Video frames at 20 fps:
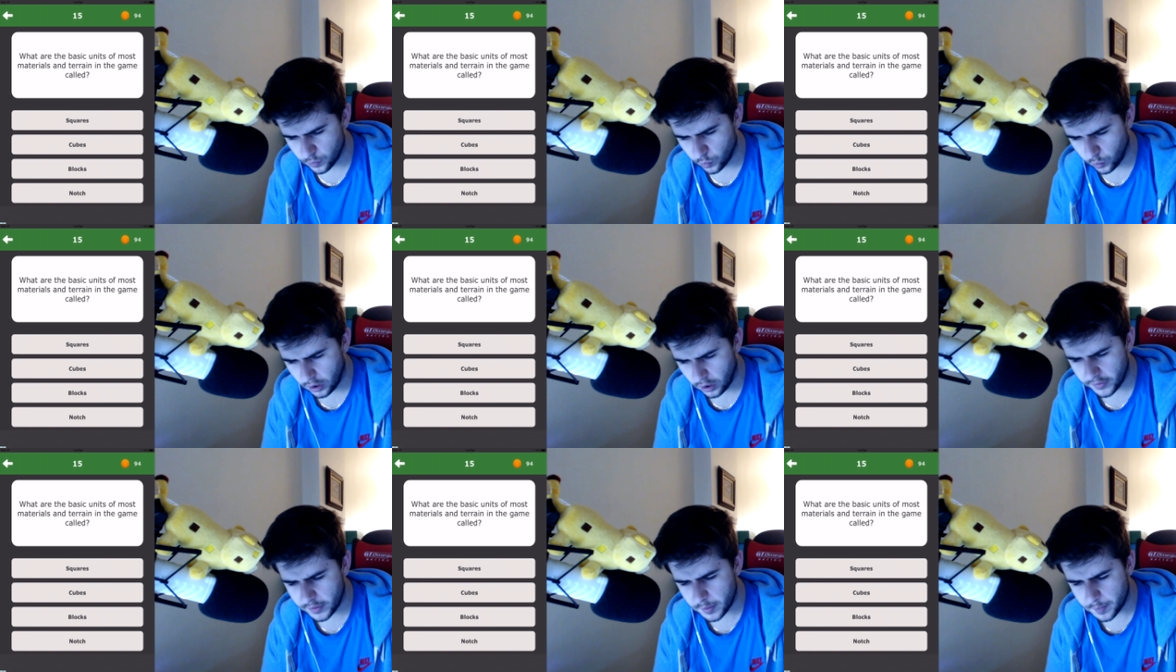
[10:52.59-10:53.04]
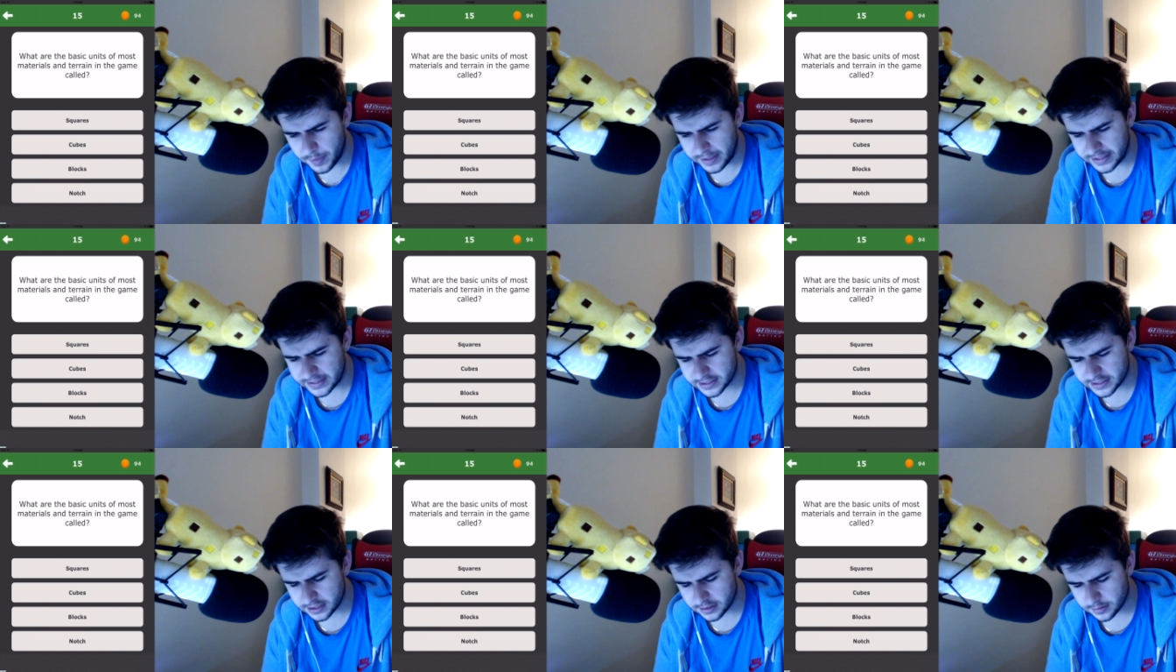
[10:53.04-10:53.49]
What are the
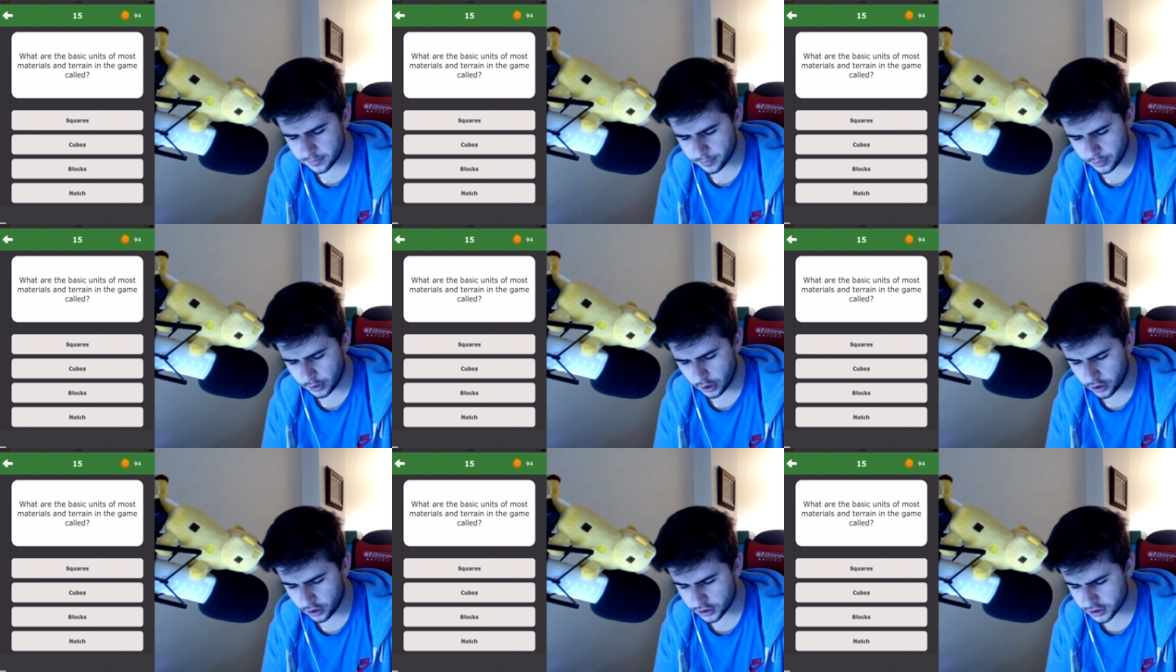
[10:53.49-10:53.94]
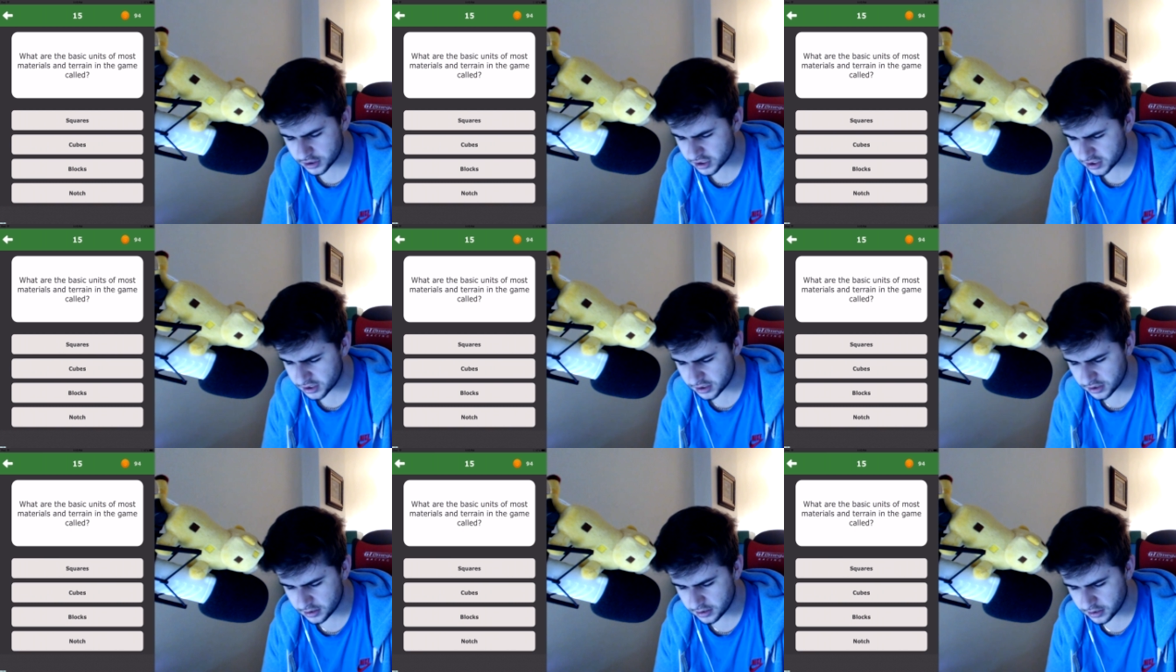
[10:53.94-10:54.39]
base
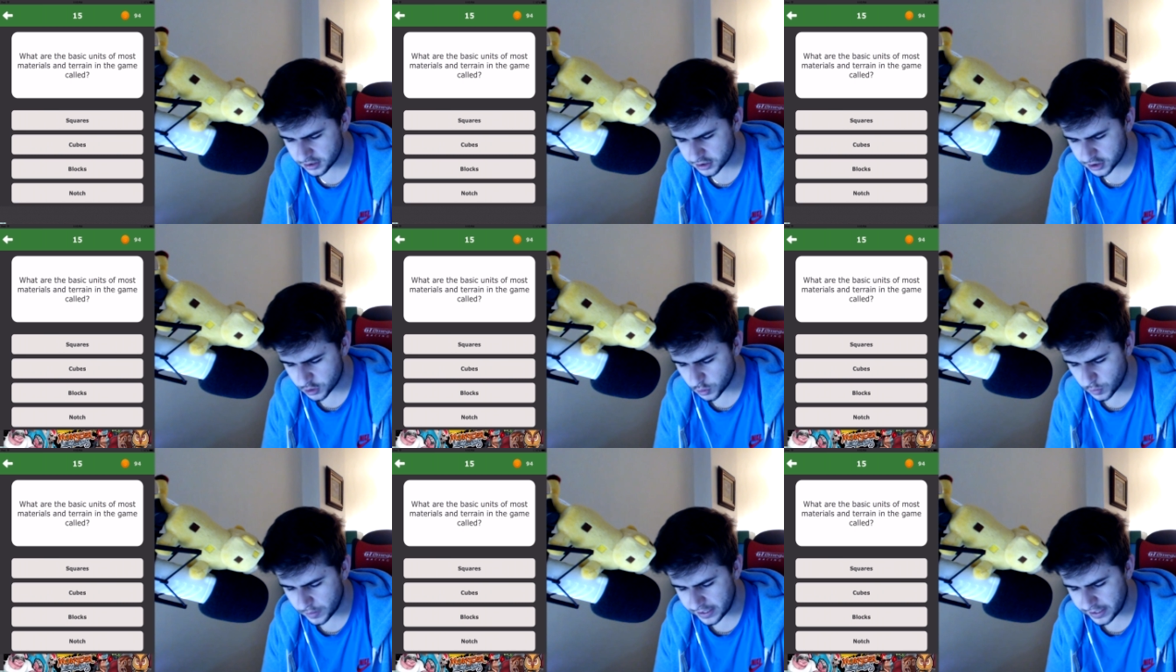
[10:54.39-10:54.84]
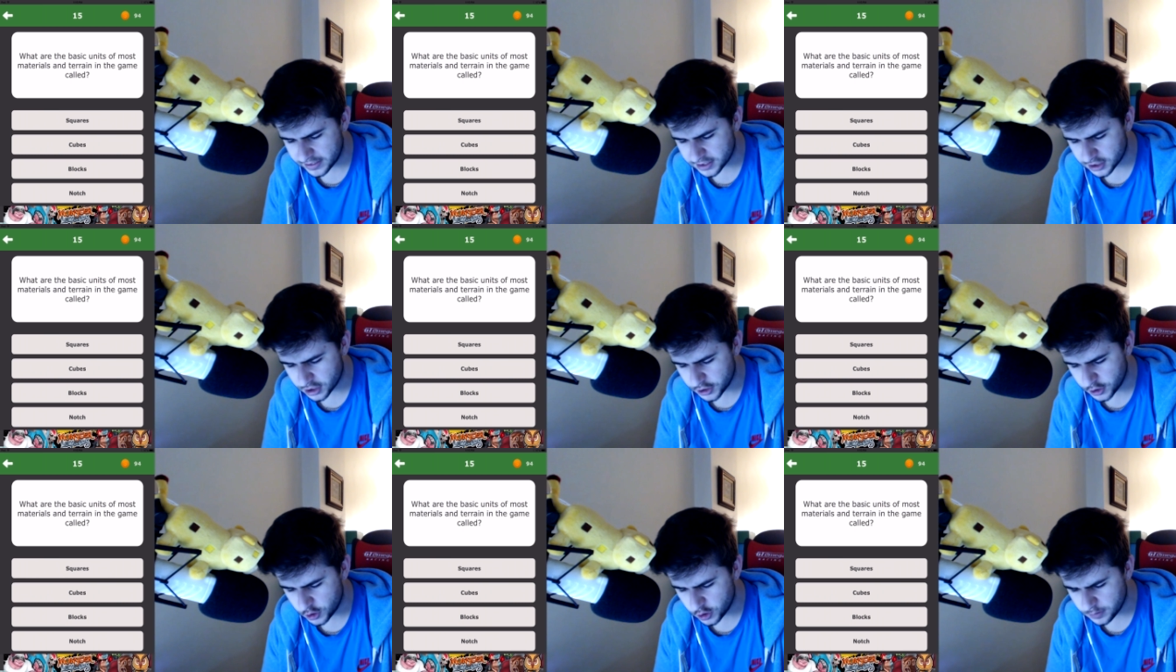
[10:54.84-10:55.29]
blocks?
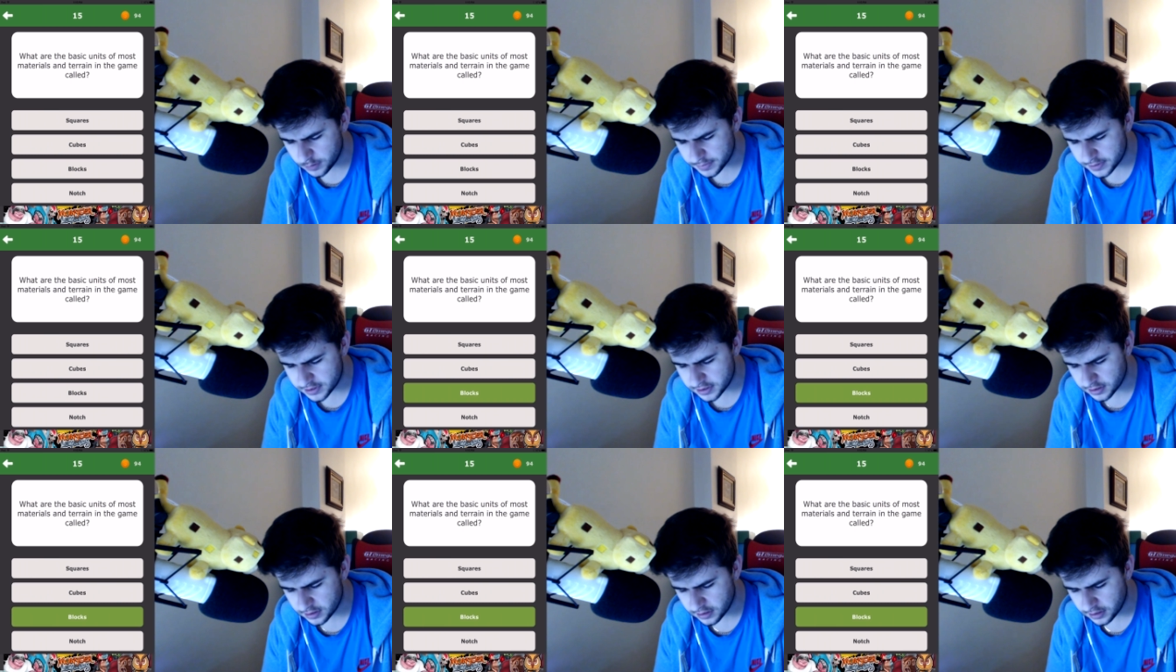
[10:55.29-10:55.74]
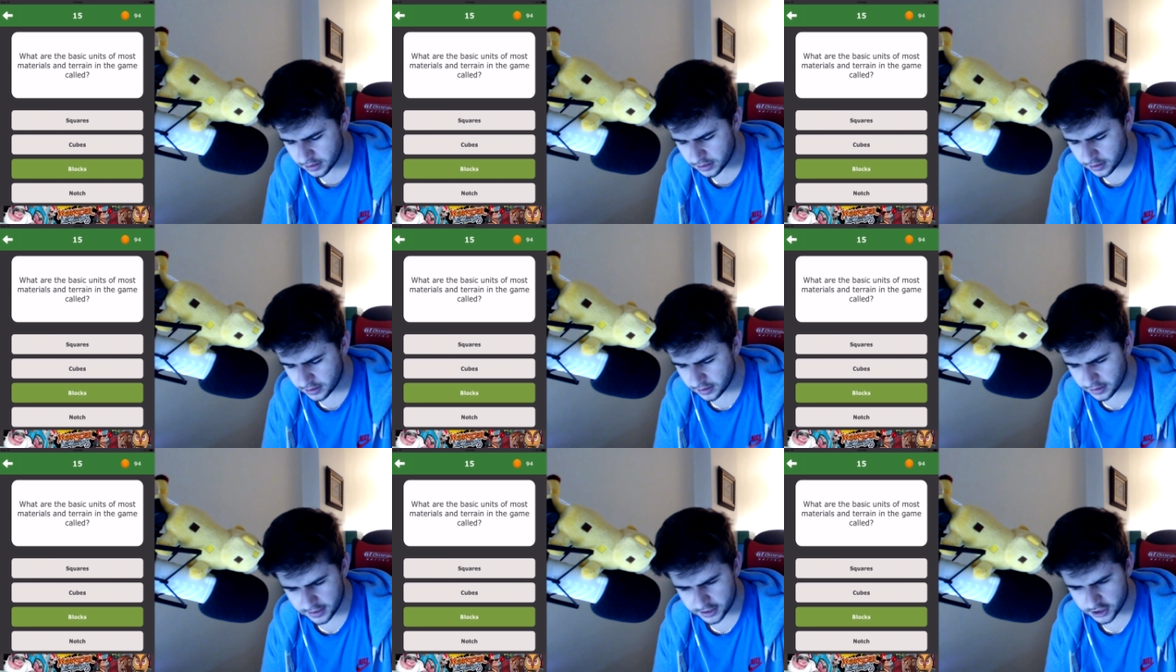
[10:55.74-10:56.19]
Squares, cubes?
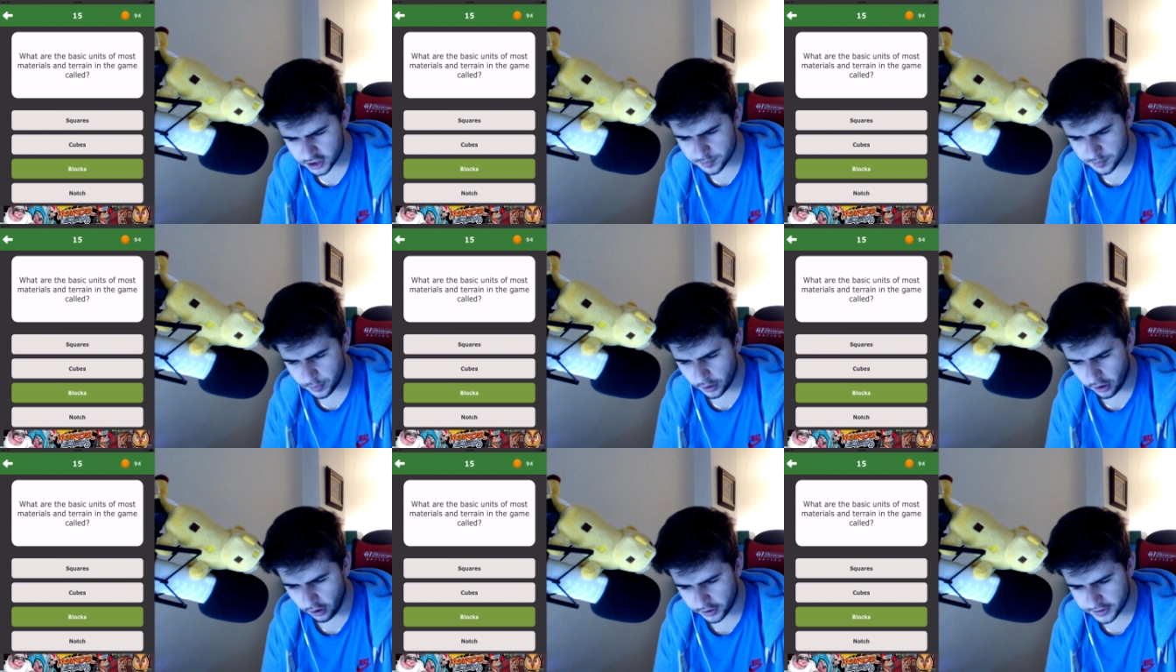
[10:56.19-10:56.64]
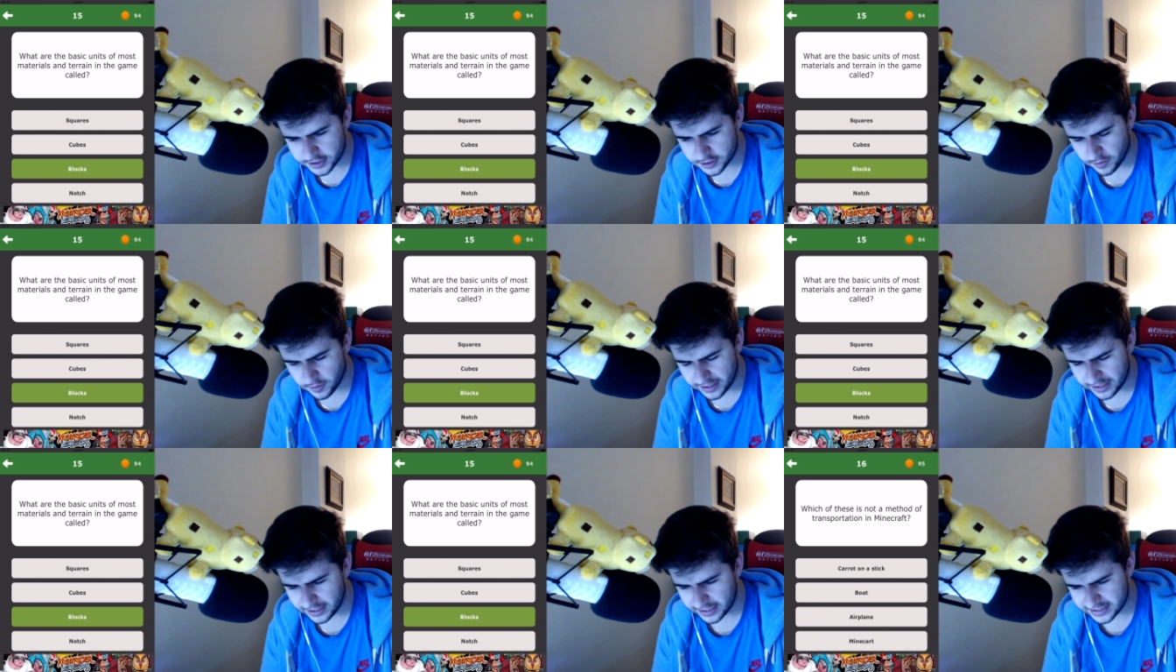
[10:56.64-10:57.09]
It's just blocks,
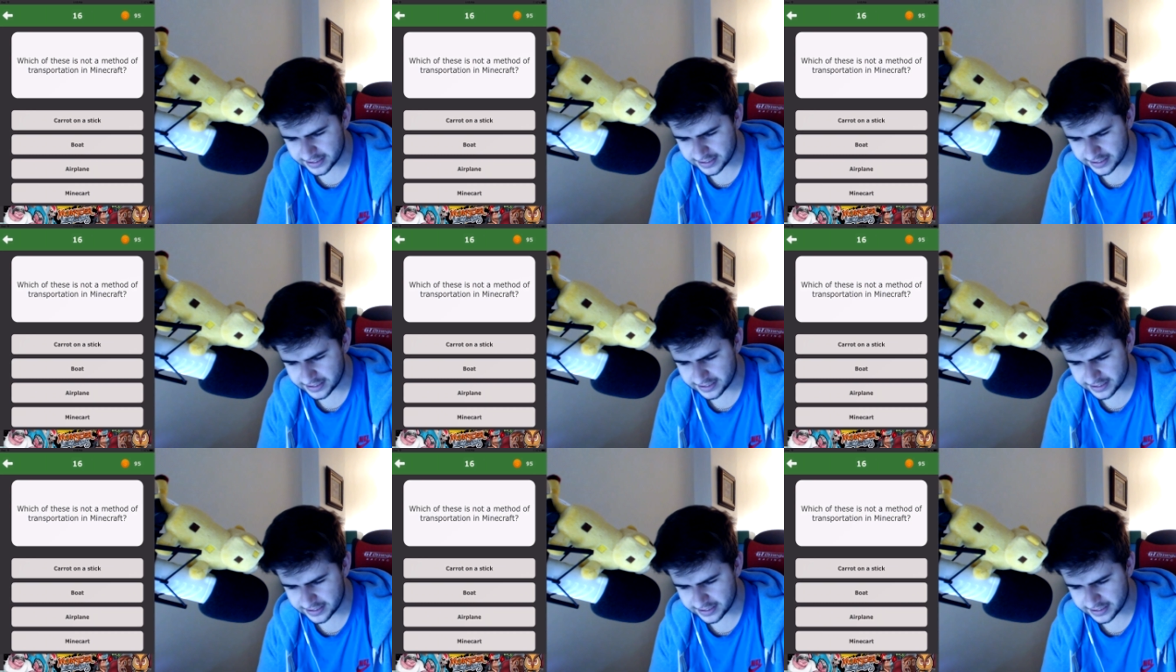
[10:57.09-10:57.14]
right?